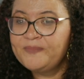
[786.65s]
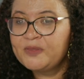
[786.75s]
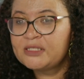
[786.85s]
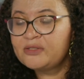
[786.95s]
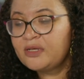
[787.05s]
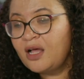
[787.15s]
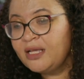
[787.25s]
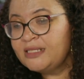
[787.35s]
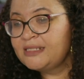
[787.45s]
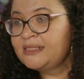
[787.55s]
So the
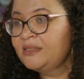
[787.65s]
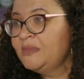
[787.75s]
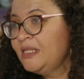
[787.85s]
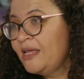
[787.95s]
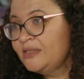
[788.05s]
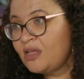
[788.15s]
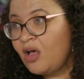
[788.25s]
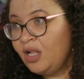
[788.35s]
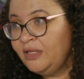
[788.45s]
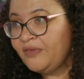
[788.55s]
caucus system allows
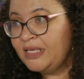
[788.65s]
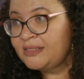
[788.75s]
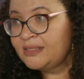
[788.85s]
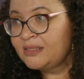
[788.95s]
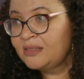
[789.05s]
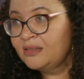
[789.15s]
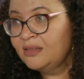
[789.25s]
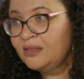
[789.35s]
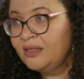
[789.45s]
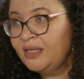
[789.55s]
all of us.
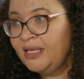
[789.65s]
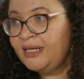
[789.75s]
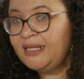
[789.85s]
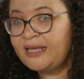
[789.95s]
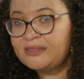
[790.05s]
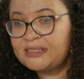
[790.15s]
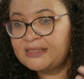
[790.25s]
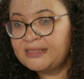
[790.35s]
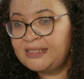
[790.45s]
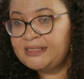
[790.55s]
It allows
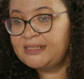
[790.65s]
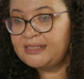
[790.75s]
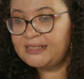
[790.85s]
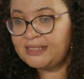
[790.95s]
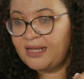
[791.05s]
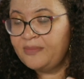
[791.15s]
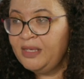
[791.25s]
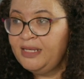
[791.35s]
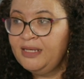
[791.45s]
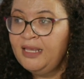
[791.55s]
citizens to come
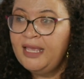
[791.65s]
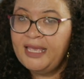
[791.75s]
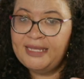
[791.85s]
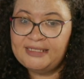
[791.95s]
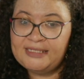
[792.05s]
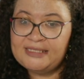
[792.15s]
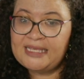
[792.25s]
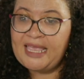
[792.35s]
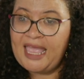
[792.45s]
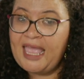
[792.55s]
in and to
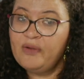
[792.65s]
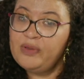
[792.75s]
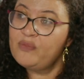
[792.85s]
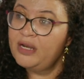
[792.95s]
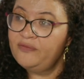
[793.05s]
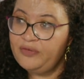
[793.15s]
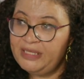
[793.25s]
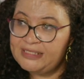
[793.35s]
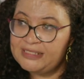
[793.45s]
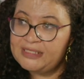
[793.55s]
say, hey, we want a
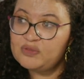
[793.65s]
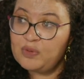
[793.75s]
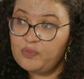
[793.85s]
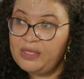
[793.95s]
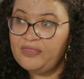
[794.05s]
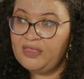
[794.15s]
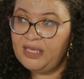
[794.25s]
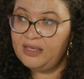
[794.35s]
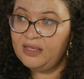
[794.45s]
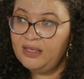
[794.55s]
voice. This is what we
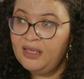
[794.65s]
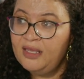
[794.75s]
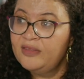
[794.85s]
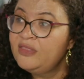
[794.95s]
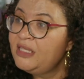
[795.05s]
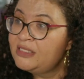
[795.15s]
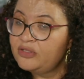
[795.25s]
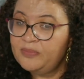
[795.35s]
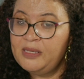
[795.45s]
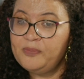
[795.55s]
think. These are
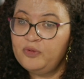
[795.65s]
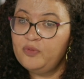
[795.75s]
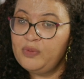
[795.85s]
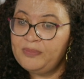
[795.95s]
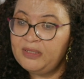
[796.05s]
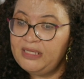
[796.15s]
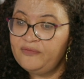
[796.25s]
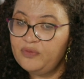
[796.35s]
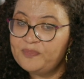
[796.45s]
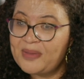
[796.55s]
the people who we
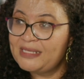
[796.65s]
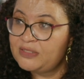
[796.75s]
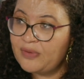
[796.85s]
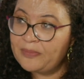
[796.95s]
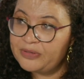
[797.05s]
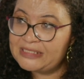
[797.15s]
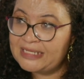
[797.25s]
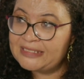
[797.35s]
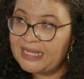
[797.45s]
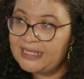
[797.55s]
believe will best
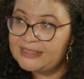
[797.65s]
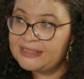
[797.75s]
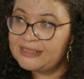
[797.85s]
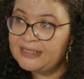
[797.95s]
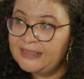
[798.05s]
represent us.